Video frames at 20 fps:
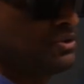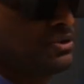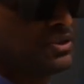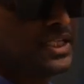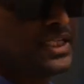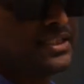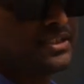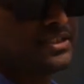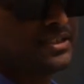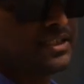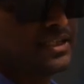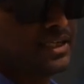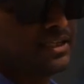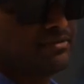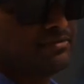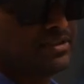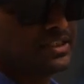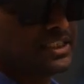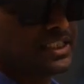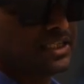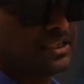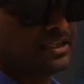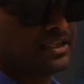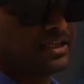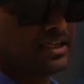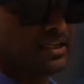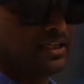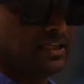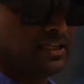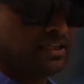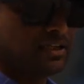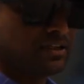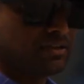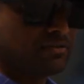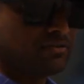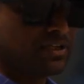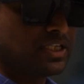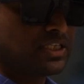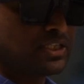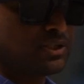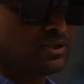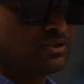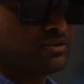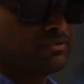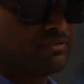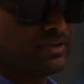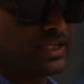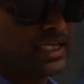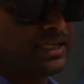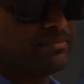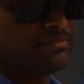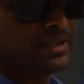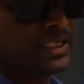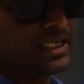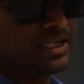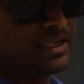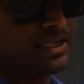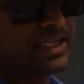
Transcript: do this division, we should frame it